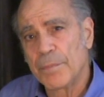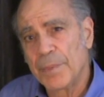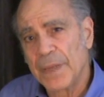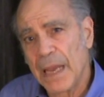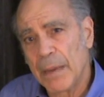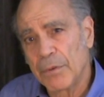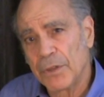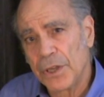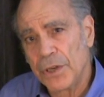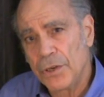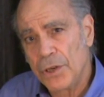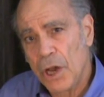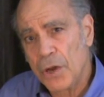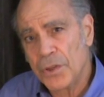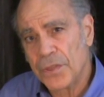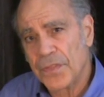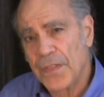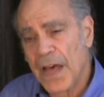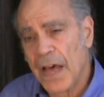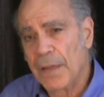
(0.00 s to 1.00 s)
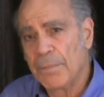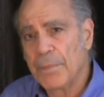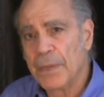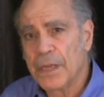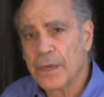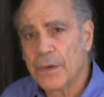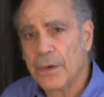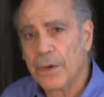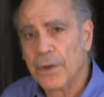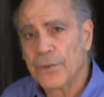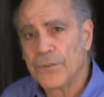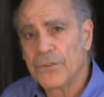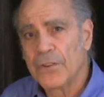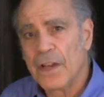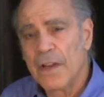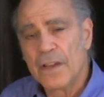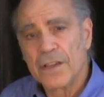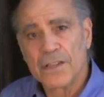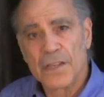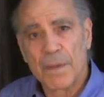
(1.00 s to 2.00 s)
to be able to note that,
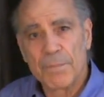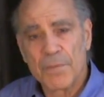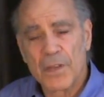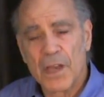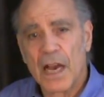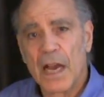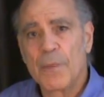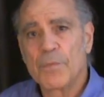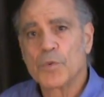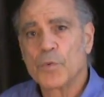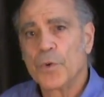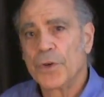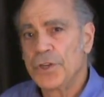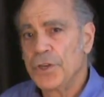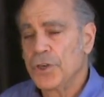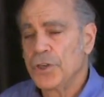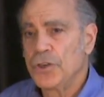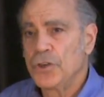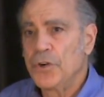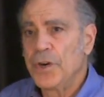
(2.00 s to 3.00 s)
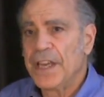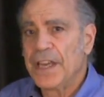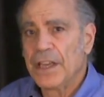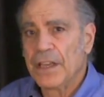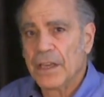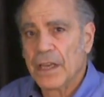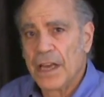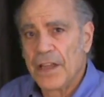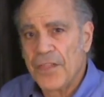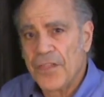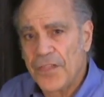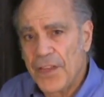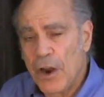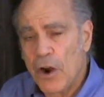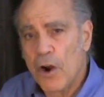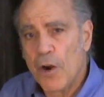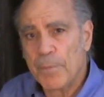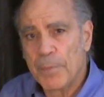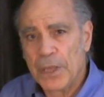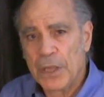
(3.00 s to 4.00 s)
because sometimes when you're doing a
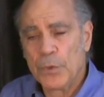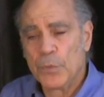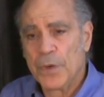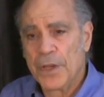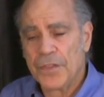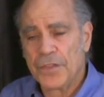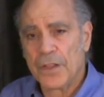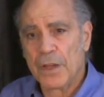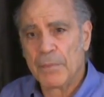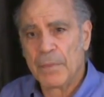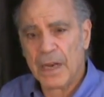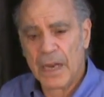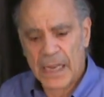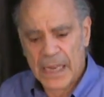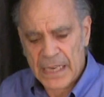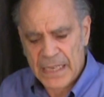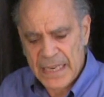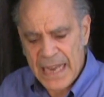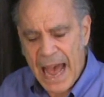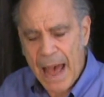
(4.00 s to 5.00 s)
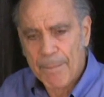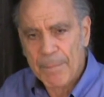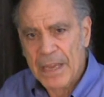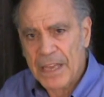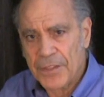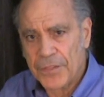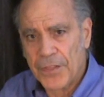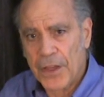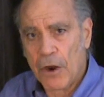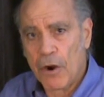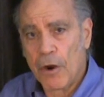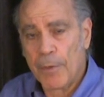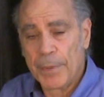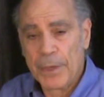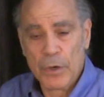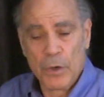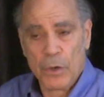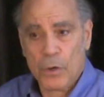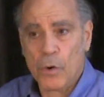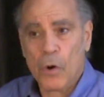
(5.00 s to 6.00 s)
therapy with them, like a tapping
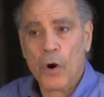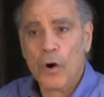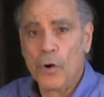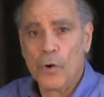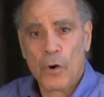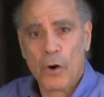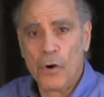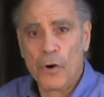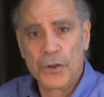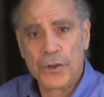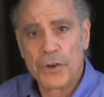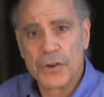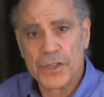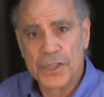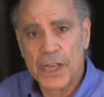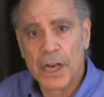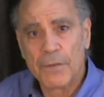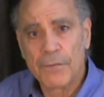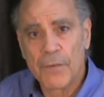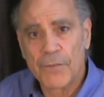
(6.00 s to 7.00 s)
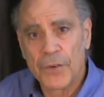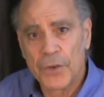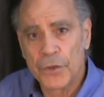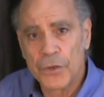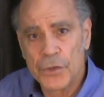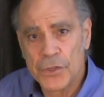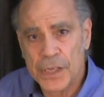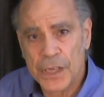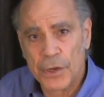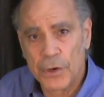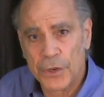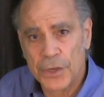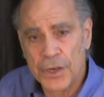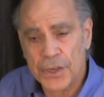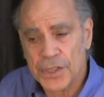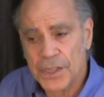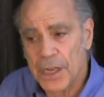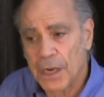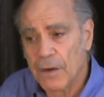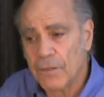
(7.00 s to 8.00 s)
therapy, or on yourself, if you're using it on
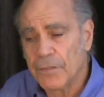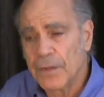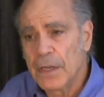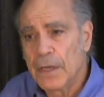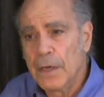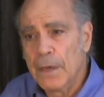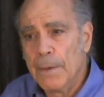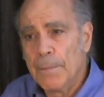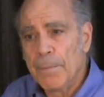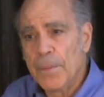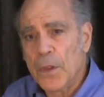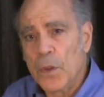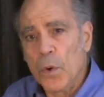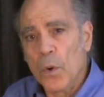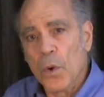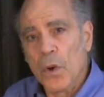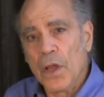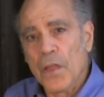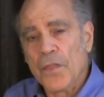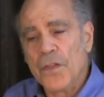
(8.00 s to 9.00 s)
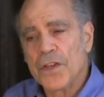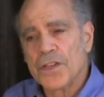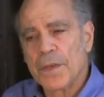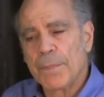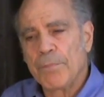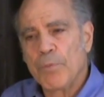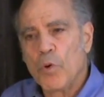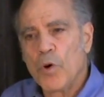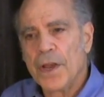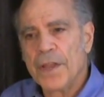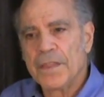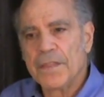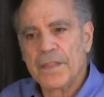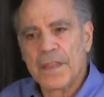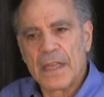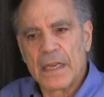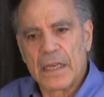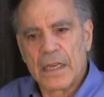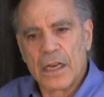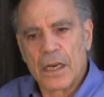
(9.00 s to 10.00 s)
yourself, there's a point
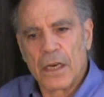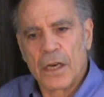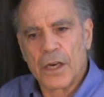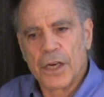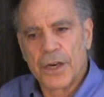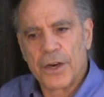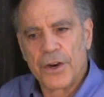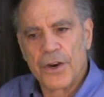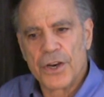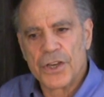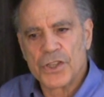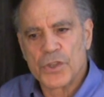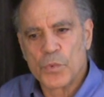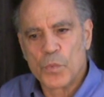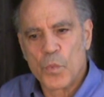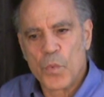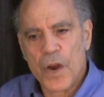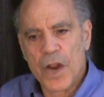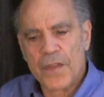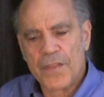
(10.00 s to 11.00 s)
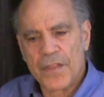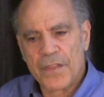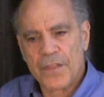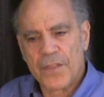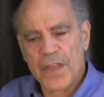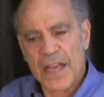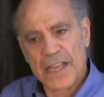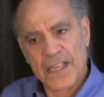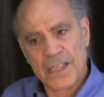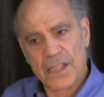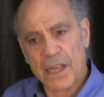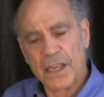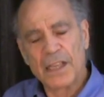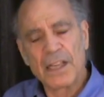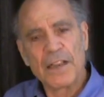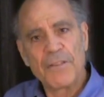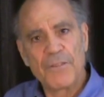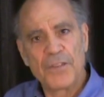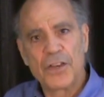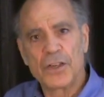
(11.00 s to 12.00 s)
that occurs where they
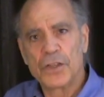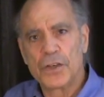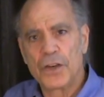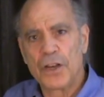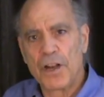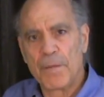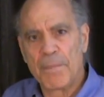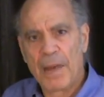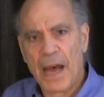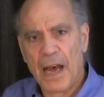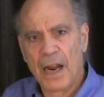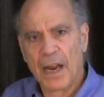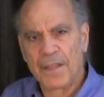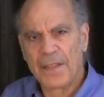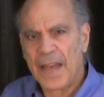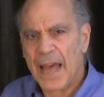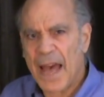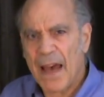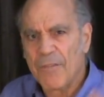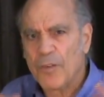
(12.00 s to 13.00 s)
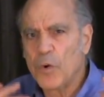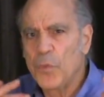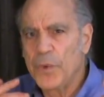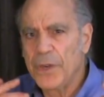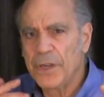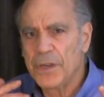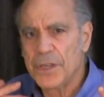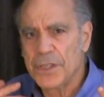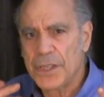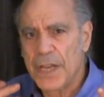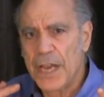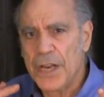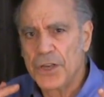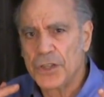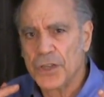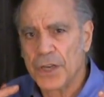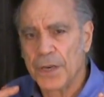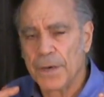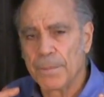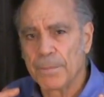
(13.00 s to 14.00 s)
suddenly feel good about it. They have a
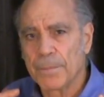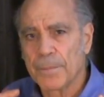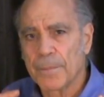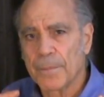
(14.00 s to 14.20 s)
realization.